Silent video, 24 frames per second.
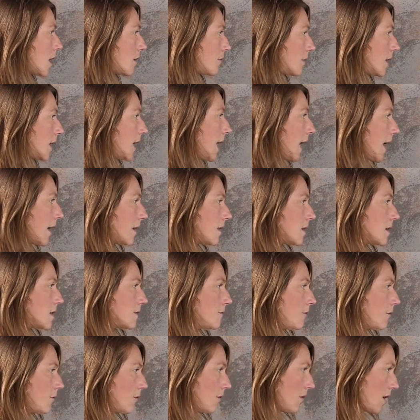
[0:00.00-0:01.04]
I really like this
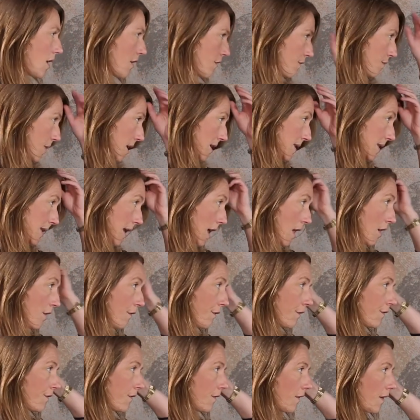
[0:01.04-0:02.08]
photograph
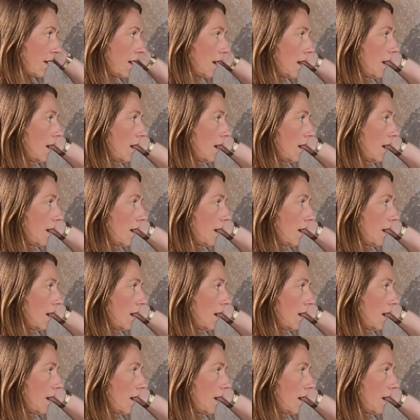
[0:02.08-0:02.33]
myself.